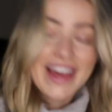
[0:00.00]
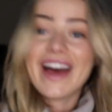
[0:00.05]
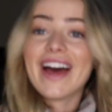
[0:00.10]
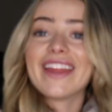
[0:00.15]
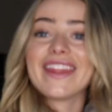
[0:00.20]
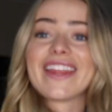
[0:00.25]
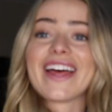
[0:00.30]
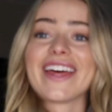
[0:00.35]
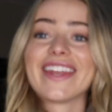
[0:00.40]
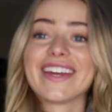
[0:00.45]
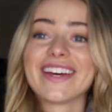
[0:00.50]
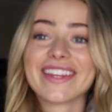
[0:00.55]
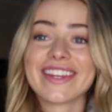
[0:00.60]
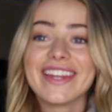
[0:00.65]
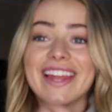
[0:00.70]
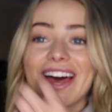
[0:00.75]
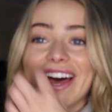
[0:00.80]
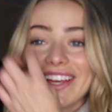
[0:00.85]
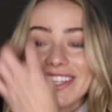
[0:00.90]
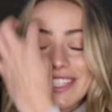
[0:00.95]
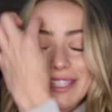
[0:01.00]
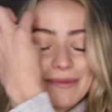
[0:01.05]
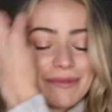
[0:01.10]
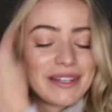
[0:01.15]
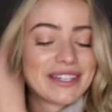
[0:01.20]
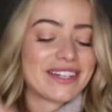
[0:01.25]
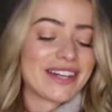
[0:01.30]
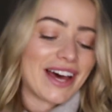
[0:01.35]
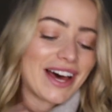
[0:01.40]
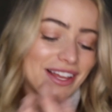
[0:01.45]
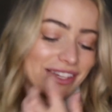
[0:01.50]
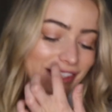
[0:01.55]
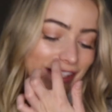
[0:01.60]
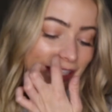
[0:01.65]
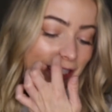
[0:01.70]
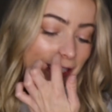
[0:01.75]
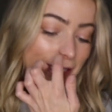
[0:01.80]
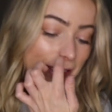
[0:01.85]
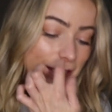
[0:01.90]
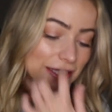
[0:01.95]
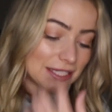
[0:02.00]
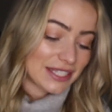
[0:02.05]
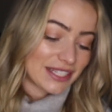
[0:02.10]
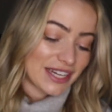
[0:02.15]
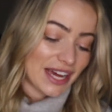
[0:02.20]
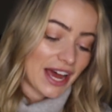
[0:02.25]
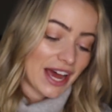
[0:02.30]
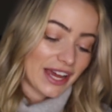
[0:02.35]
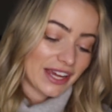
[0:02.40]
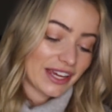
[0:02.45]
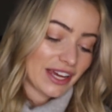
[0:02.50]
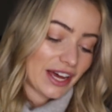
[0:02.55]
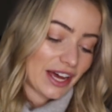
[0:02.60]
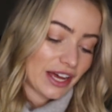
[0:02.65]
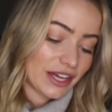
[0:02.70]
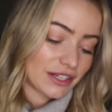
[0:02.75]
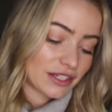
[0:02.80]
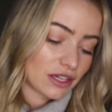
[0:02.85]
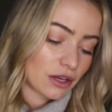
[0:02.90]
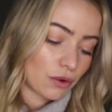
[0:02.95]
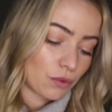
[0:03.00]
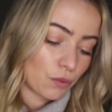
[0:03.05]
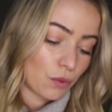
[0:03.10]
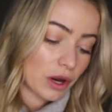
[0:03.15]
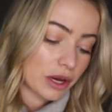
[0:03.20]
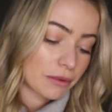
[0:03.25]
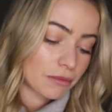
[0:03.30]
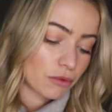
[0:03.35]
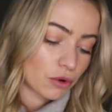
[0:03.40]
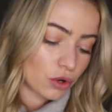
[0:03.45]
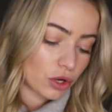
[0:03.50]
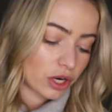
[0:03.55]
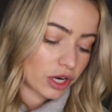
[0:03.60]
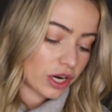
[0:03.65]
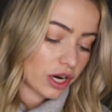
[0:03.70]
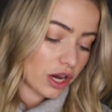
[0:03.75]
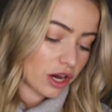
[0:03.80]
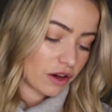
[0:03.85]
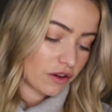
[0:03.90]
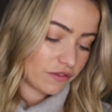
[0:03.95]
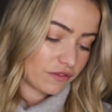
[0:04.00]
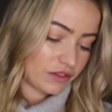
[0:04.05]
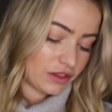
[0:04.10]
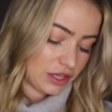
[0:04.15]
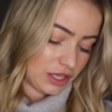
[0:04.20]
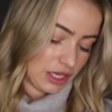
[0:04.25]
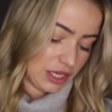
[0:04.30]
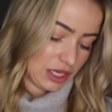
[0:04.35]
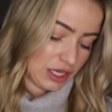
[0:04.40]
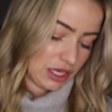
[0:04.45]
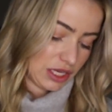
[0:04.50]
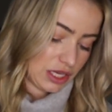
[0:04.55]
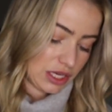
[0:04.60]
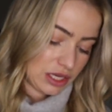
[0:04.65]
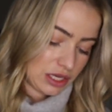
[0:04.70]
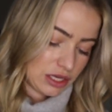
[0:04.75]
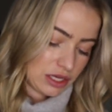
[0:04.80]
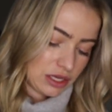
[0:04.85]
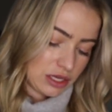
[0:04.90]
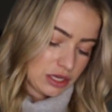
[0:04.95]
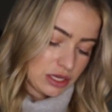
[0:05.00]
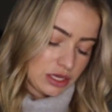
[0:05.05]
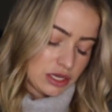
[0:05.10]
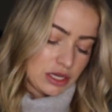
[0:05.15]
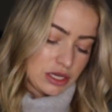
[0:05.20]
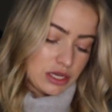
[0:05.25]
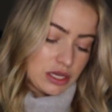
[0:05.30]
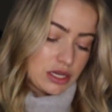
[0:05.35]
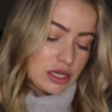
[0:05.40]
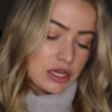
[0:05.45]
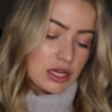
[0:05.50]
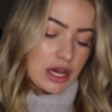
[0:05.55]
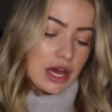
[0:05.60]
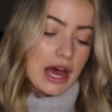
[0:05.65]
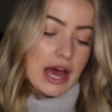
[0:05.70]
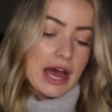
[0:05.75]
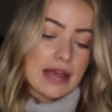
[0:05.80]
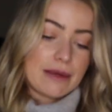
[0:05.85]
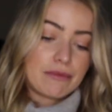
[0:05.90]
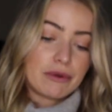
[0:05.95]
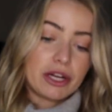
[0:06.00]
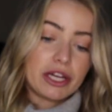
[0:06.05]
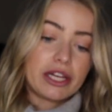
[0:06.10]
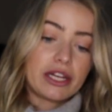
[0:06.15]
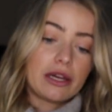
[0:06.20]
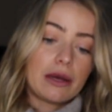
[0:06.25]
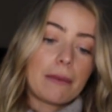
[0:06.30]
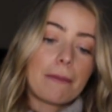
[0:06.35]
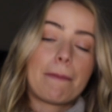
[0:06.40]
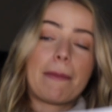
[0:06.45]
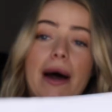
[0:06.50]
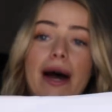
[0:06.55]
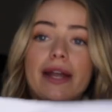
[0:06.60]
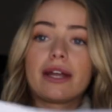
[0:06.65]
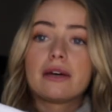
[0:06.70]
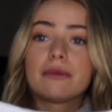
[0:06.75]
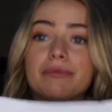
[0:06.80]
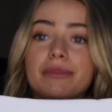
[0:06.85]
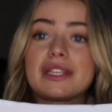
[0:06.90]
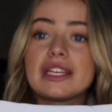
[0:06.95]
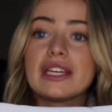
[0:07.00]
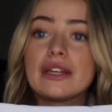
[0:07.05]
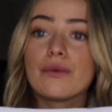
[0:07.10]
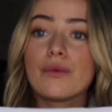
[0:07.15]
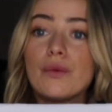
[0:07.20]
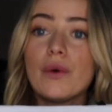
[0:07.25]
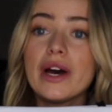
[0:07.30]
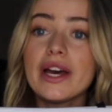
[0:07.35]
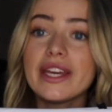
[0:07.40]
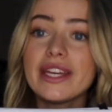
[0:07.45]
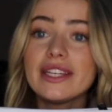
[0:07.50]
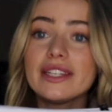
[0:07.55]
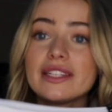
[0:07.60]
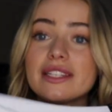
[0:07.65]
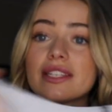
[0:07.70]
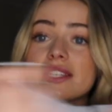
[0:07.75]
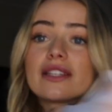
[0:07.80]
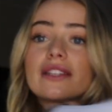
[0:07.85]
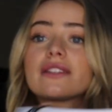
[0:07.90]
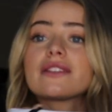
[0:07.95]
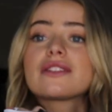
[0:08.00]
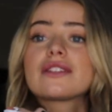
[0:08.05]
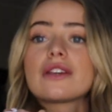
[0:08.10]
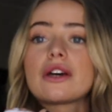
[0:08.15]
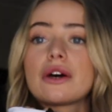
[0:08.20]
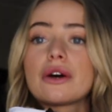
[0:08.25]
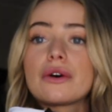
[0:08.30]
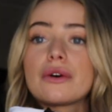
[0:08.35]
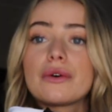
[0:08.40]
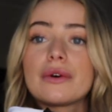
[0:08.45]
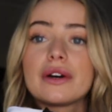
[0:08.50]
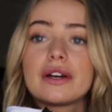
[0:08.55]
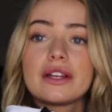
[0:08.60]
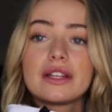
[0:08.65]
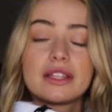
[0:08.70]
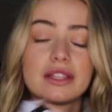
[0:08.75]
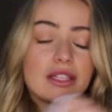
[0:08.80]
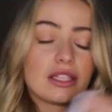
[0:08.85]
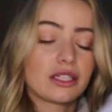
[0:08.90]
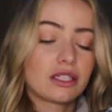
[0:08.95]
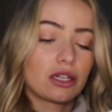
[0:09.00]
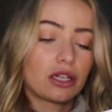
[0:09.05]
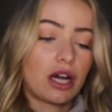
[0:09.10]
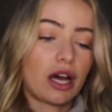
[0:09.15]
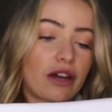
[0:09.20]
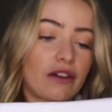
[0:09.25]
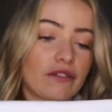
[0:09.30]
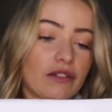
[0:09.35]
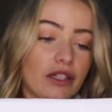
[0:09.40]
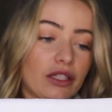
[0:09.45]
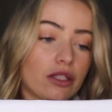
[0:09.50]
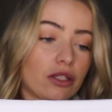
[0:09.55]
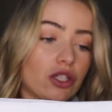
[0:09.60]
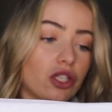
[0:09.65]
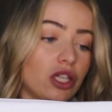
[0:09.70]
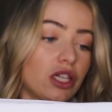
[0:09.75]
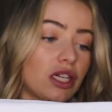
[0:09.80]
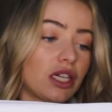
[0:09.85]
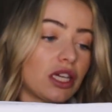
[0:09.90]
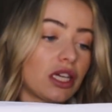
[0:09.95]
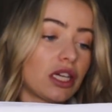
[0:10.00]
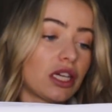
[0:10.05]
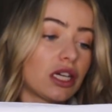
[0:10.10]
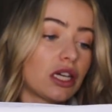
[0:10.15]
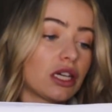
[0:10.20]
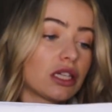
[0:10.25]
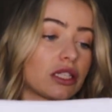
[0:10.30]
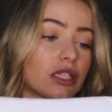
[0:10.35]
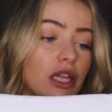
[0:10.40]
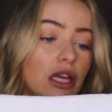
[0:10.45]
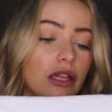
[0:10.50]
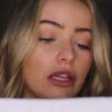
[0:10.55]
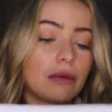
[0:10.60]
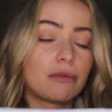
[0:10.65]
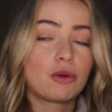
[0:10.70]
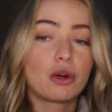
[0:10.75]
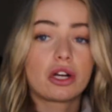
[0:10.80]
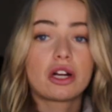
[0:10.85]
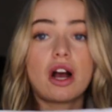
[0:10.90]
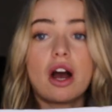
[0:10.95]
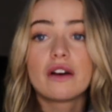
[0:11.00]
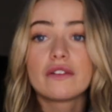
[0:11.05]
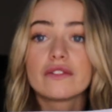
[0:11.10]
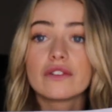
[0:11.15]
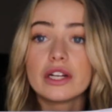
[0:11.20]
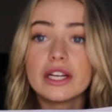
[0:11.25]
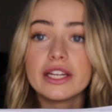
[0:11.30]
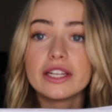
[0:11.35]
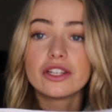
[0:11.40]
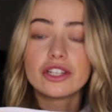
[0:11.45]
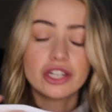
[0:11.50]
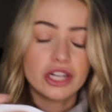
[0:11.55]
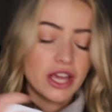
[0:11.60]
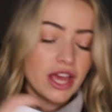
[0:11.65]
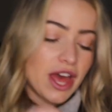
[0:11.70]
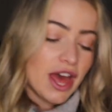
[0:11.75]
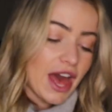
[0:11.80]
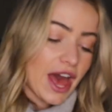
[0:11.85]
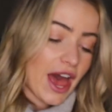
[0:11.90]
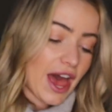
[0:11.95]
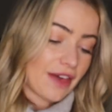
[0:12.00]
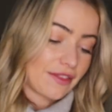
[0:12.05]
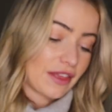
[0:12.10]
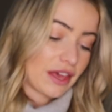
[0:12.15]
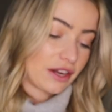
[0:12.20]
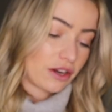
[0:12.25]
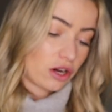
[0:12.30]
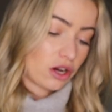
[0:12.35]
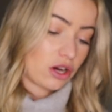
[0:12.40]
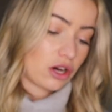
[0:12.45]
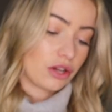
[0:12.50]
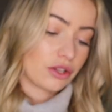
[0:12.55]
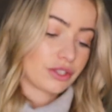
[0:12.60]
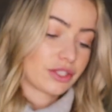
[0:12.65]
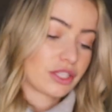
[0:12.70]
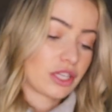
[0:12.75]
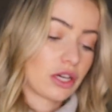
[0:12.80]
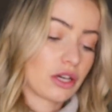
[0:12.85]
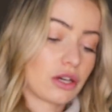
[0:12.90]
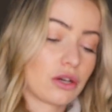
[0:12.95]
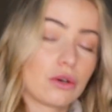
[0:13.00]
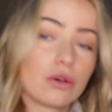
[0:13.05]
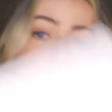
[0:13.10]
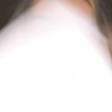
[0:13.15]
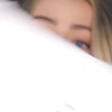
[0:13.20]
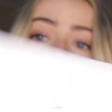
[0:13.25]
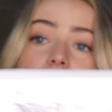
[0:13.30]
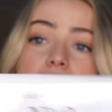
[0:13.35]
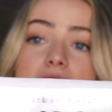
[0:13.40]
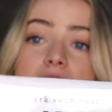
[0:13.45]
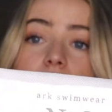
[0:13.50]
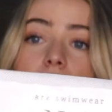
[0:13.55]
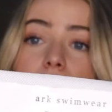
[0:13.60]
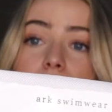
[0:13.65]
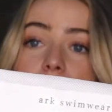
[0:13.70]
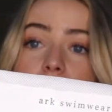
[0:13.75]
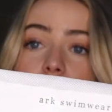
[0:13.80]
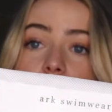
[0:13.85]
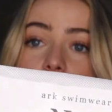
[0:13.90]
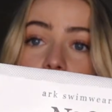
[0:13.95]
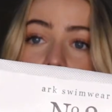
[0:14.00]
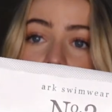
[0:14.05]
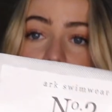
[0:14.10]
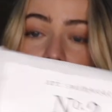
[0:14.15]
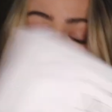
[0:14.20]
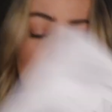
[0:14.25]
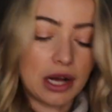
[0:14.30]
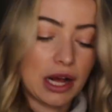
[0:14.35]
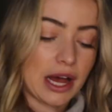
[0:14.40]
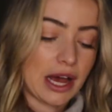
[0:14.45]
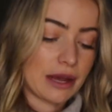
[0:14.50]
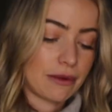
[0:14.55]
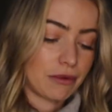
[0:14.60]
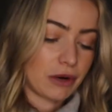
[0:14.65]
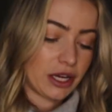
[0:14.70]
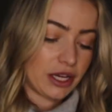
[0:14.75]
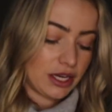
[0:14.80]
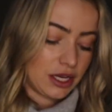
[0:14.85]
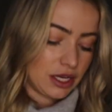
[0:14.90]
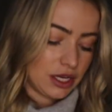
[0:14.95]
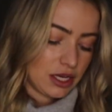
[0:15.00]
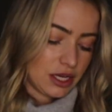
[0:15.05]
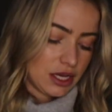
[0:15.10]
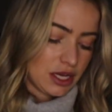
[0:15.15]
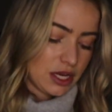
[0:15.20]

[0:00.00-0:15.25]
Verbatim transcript: and then last but not least I got one more of the hybrid bottoms in white. So these are kind of like the cheeky, slightly more coverage. And then also, that's number two, hybrid.